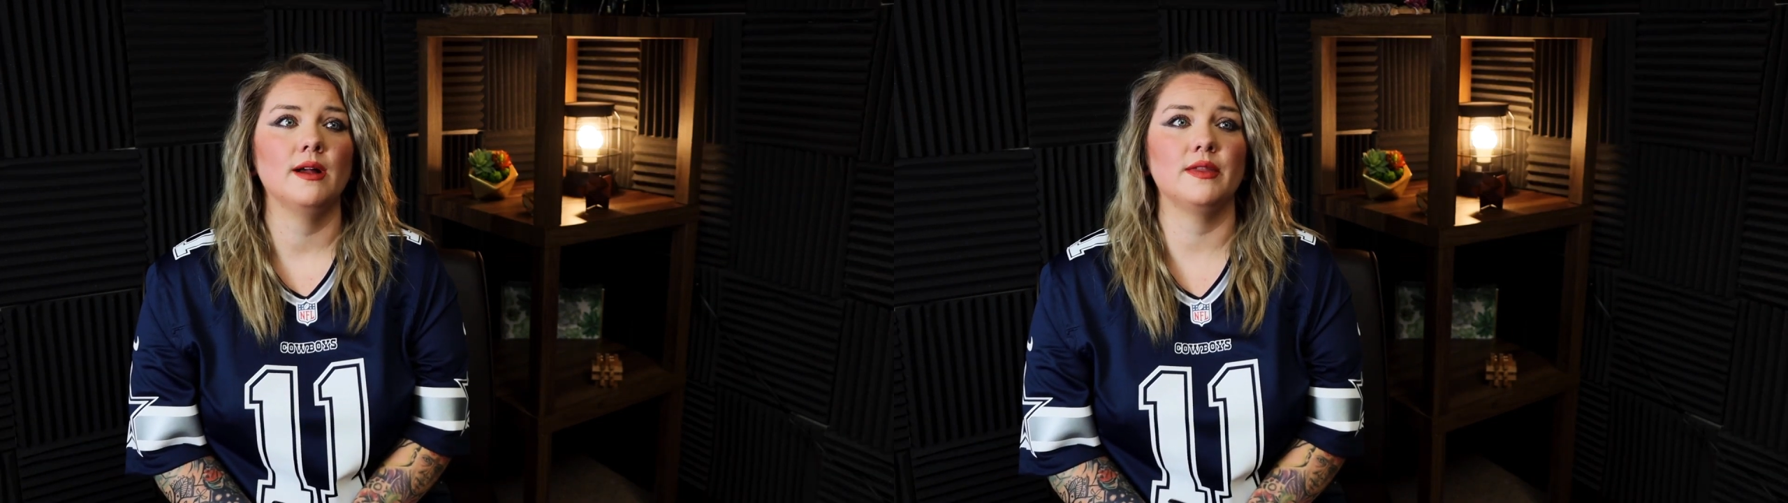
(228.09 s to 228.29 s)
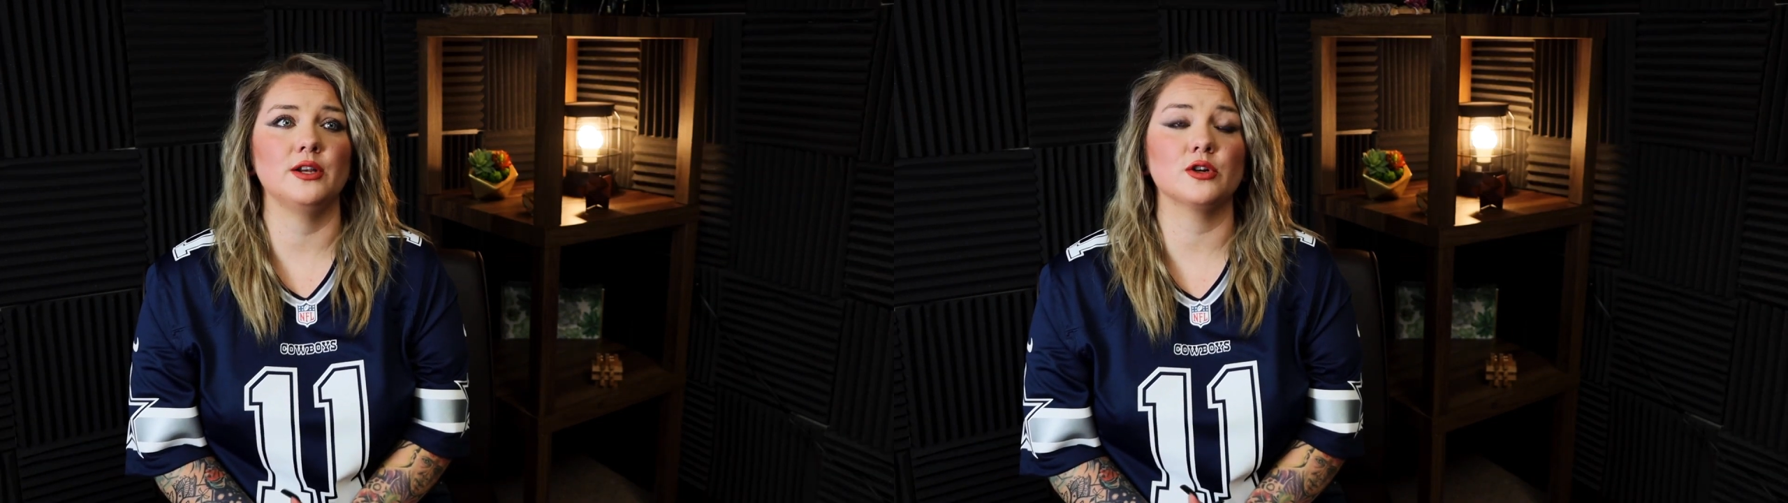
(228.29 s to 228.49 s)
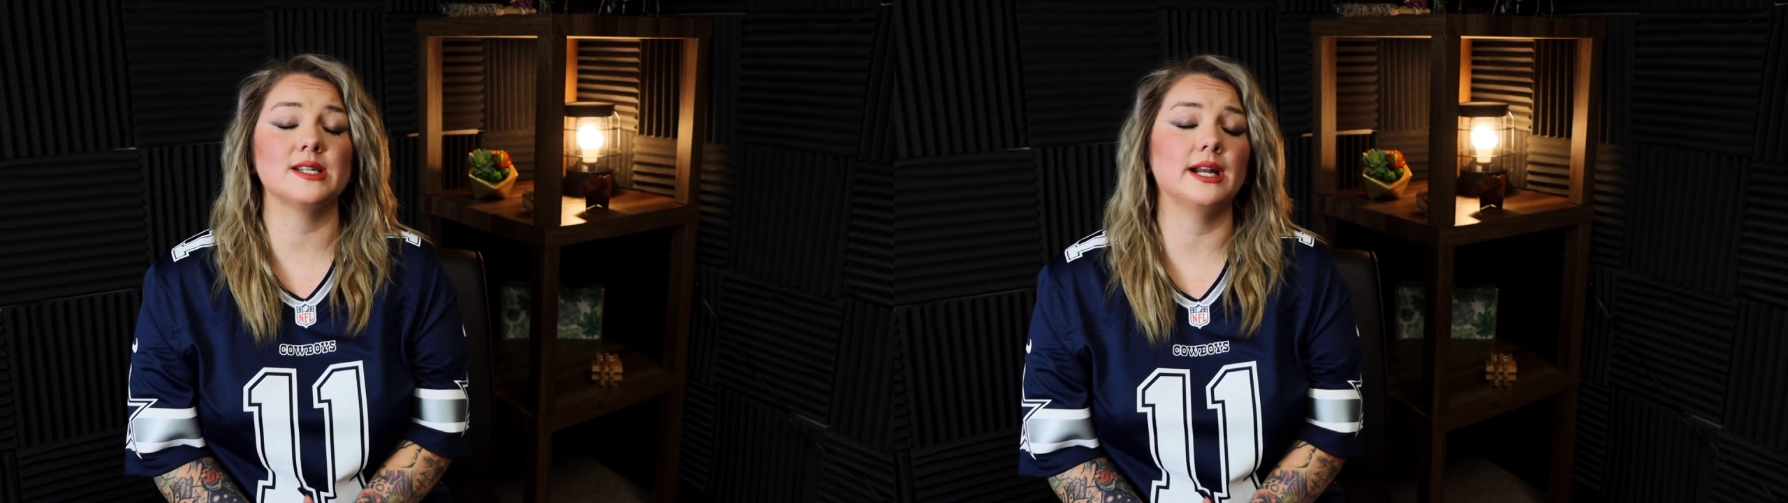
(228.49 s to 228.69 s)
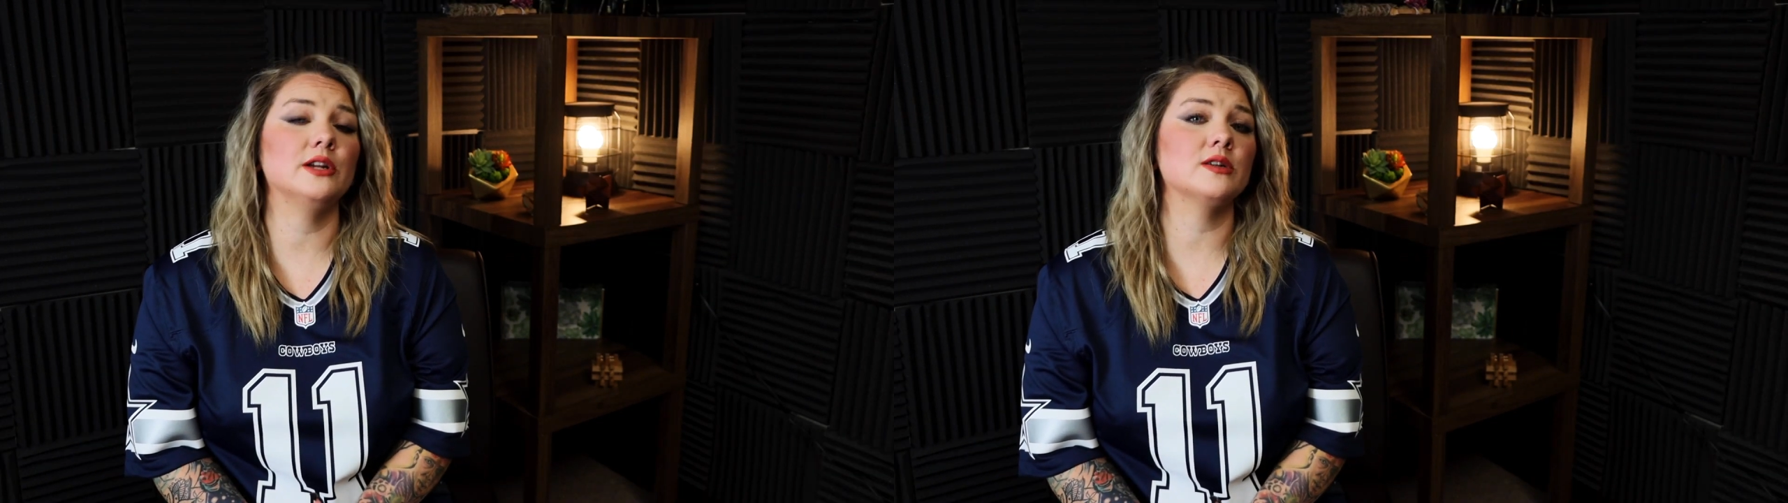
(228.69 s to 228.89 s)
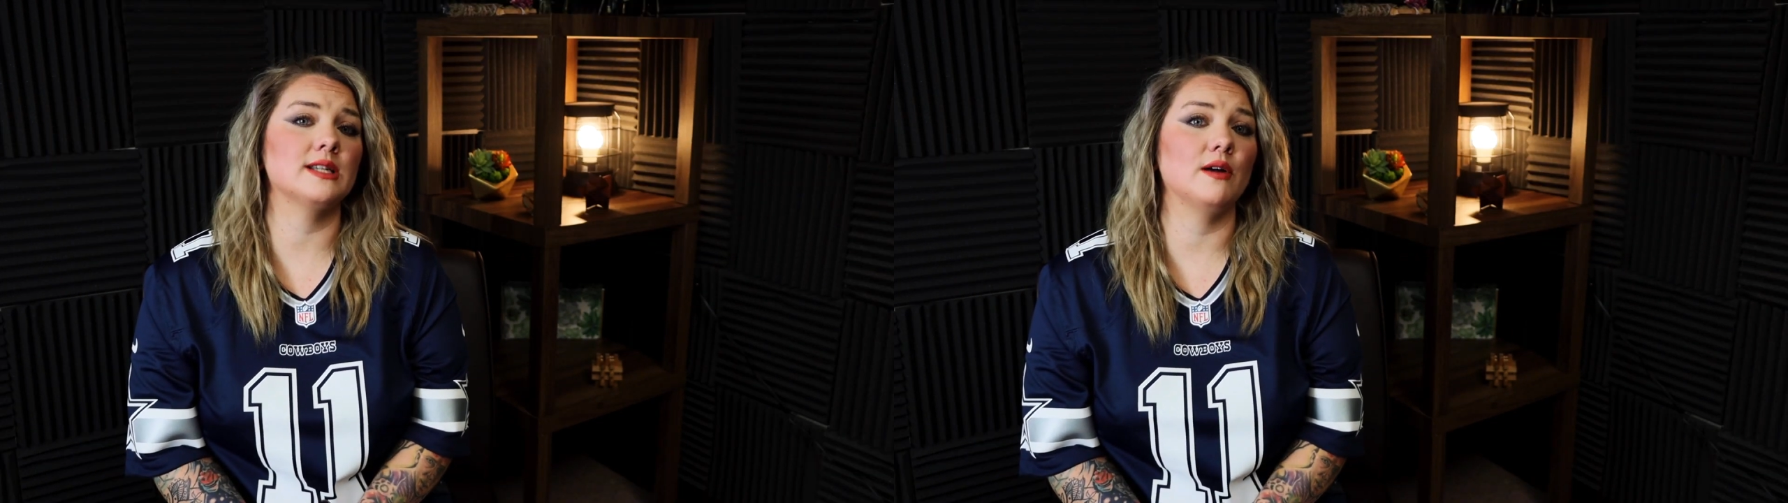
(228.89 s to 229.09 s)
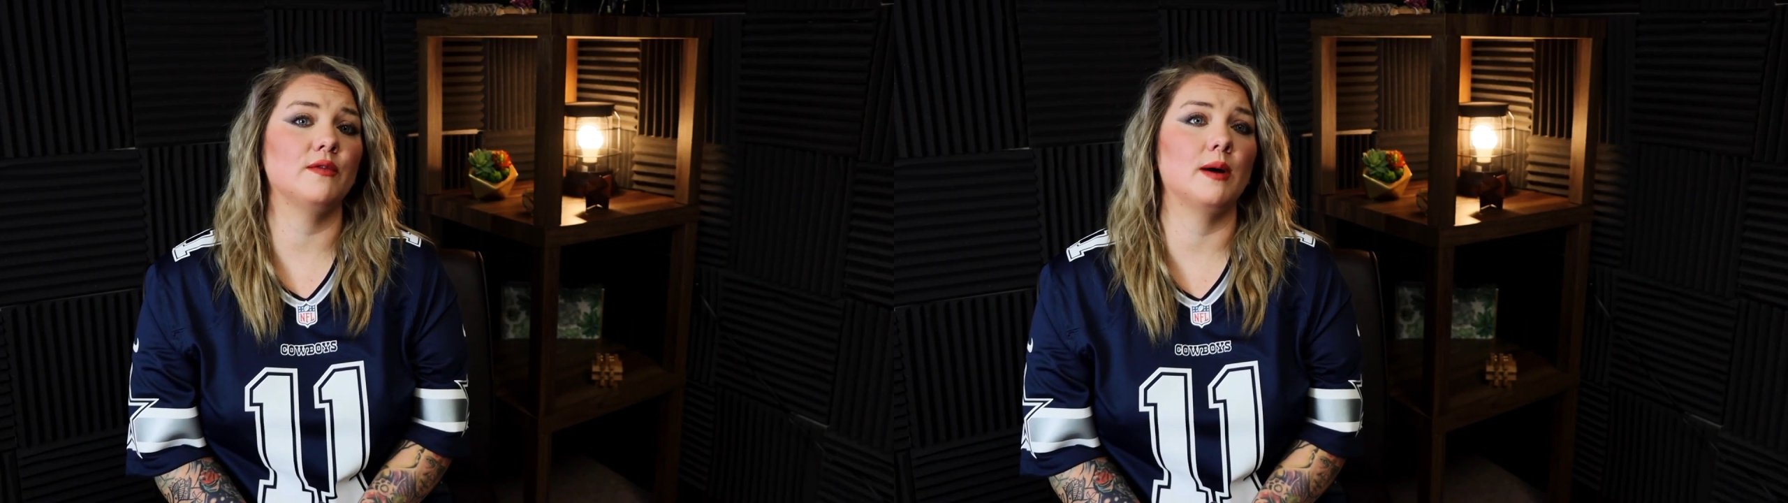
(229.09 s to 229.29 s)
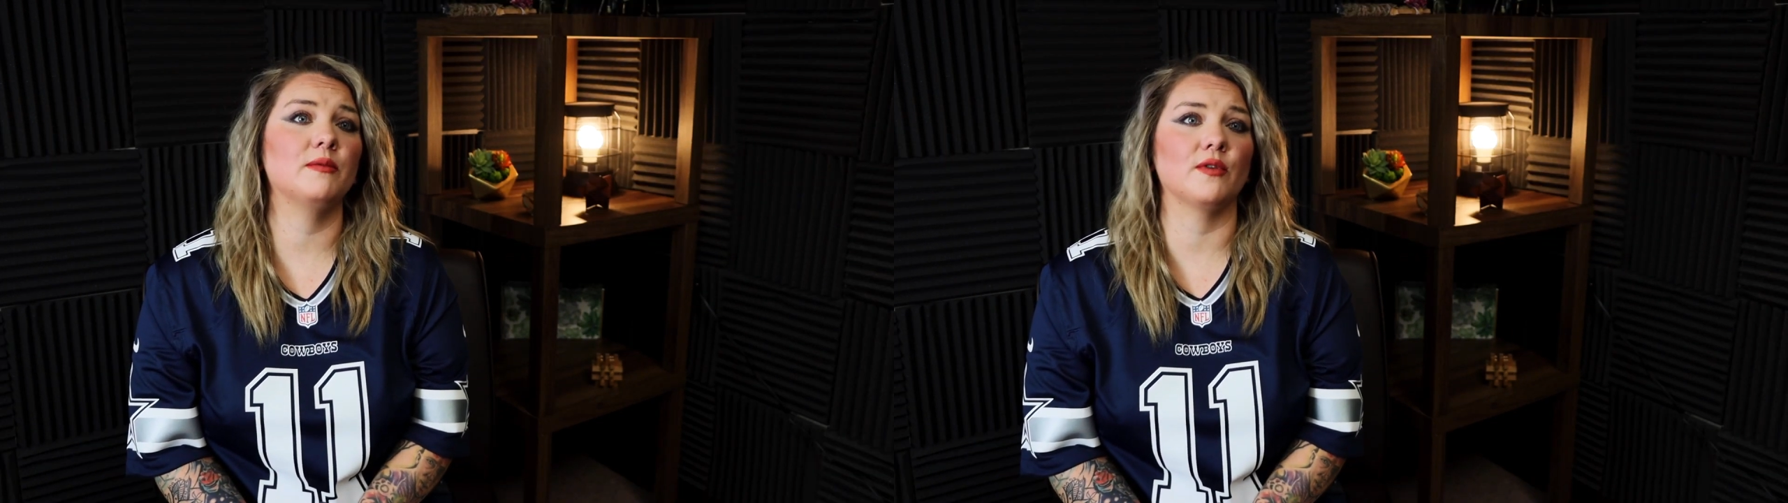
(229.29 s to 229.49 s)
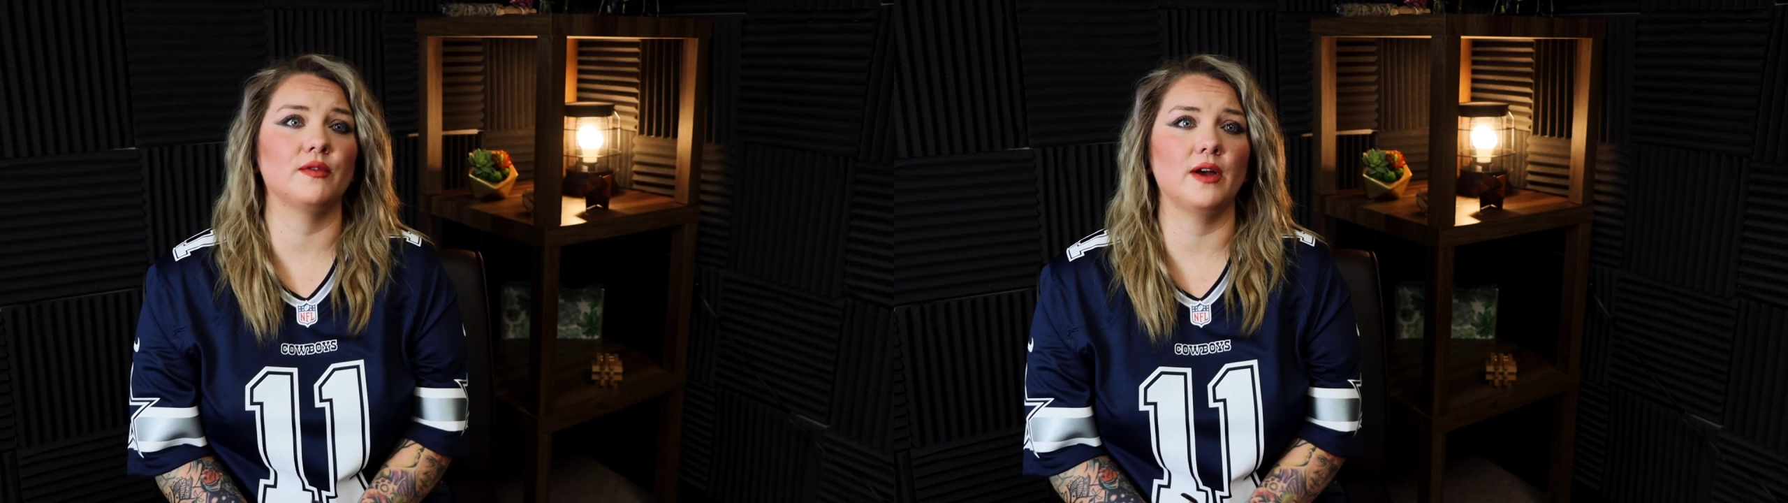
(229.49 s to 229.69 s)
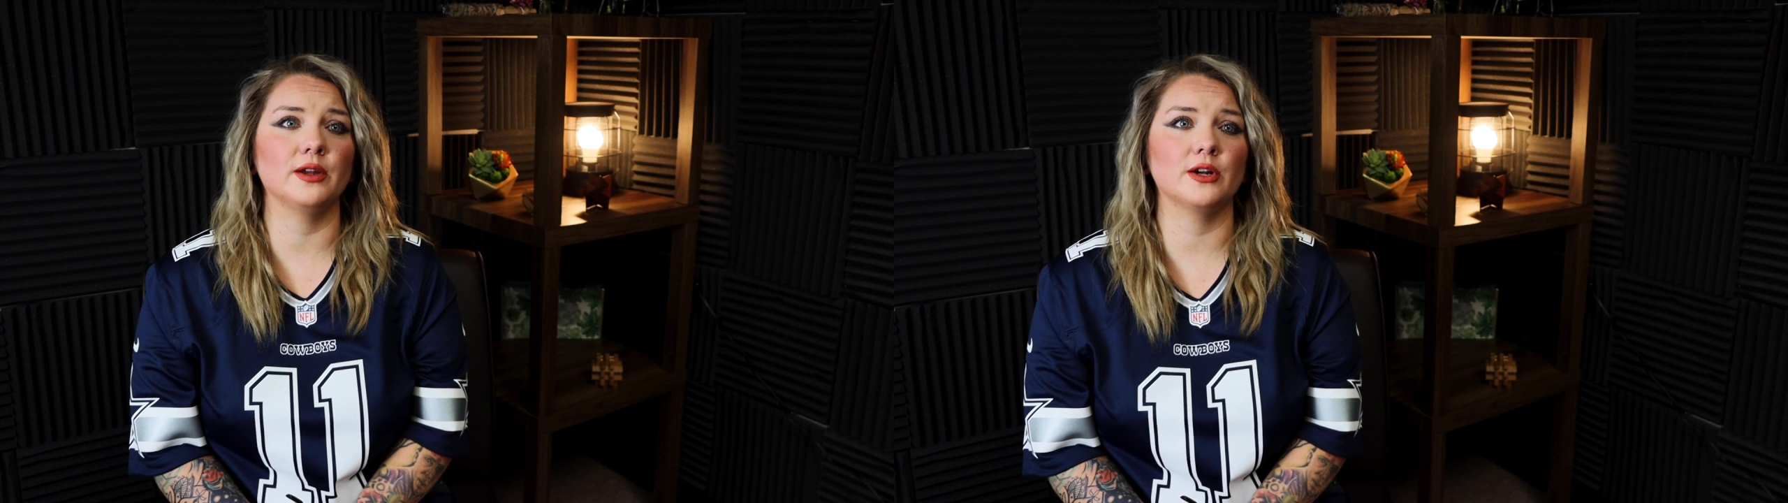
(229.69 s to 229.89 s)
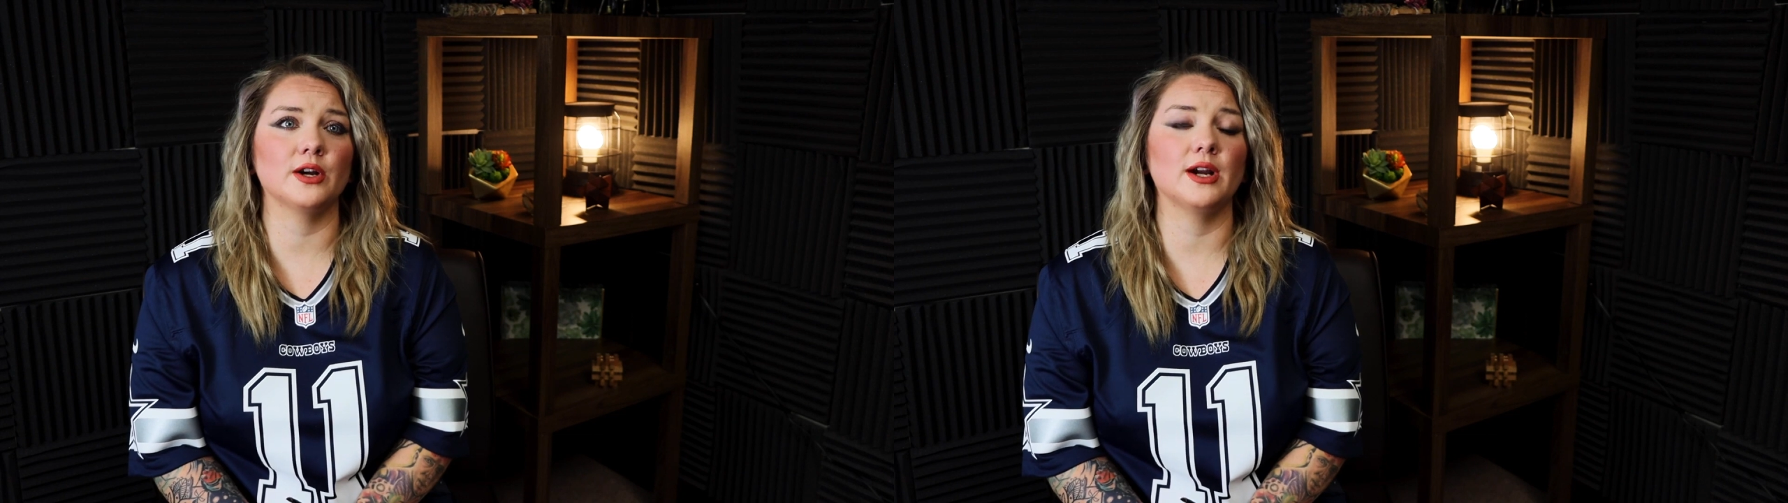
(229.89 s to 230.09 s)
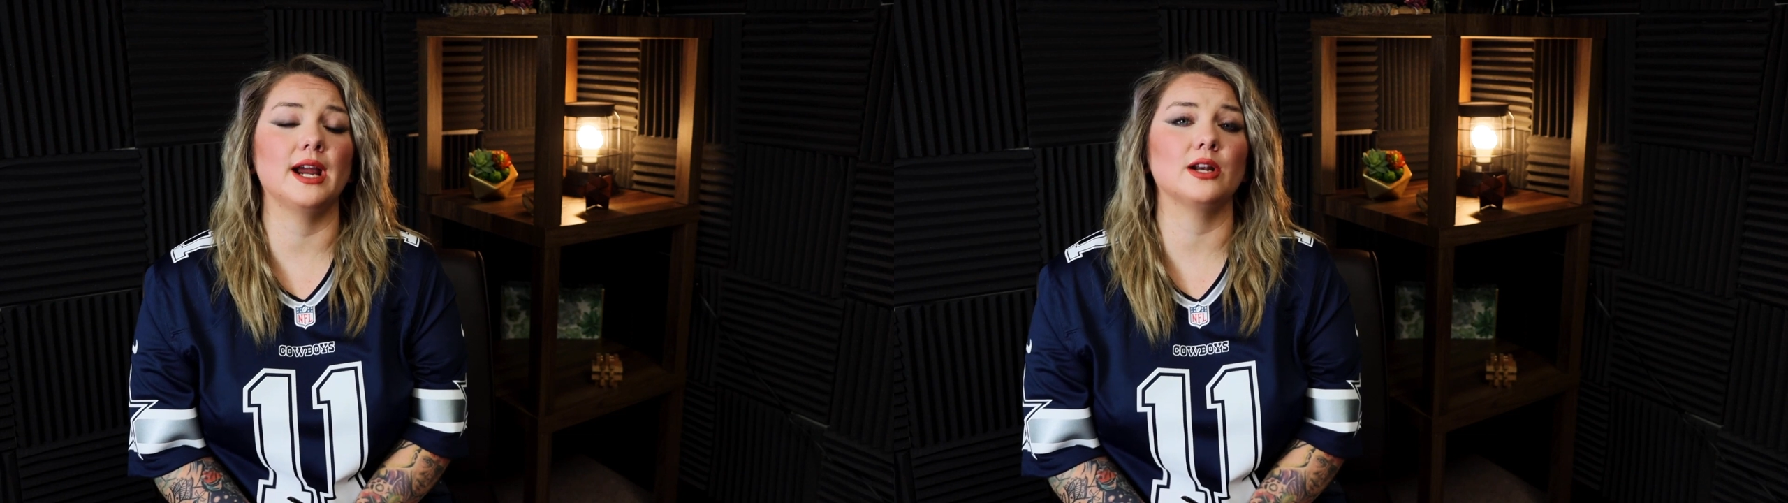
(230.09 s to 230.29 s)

then you're setting yourself up for failure,